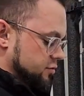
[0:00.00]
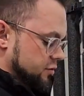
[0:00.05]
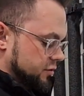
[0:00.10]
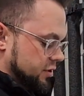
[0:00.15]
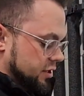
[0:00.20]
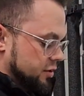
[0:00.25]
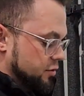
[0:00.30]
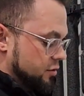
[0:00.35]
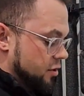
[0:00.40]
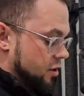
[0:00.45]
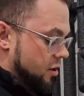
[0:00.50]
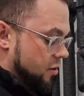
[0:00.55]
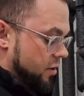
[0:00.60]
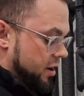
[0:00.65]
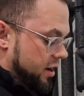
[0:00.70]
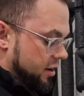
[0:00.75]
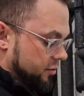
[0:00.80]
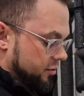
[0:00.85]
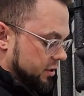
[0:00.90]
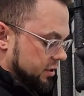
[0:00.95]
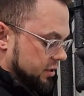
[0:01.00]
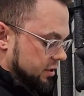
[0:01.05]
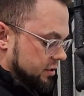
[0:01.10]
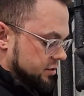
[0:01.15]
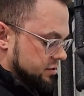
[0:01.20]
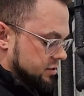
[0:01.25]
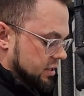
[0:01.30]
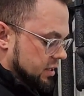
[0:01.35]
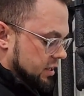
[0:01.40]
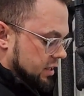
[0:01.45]
sure that no air
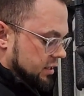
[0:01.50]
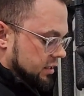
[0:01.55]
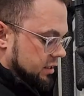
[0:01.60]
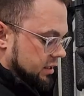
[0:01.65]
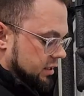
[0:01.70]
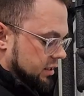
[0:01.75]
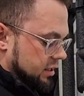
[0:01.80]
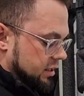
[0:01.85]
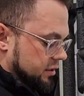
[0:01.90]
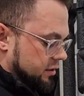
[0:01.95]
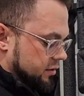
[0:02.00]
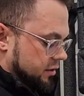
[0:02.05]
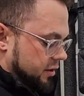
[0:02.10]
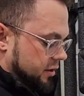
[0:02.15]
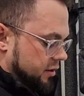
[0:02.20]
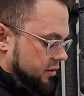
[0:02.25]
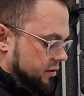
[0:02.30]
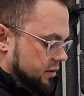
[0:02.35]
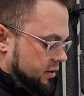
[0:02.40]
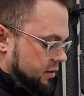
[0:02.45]
leakage can get into there.